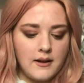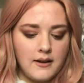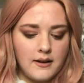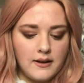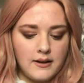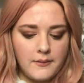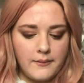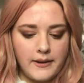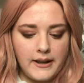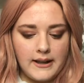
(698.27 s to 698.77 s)

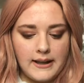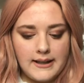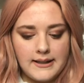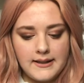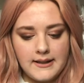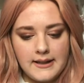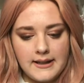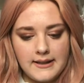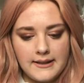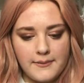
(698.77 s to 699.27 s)
I mean, it's
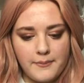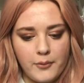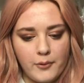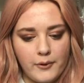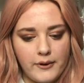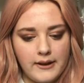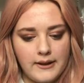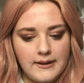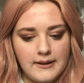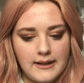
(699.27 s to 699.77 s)

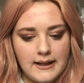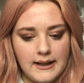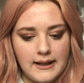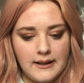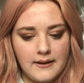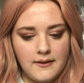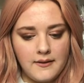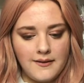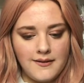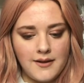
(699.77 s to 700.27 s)

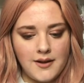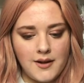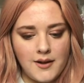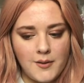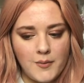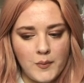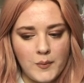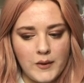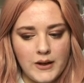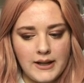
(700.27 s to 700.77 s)
disappointing,
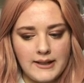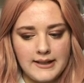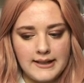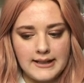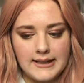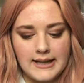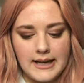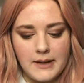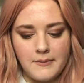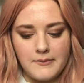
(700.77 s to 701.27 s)
but at the
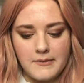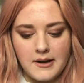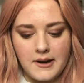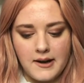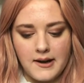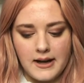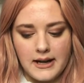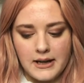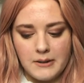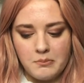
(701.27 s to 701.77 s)
same
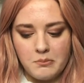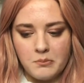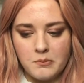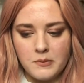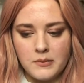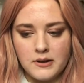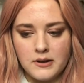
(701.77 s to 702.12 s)
time,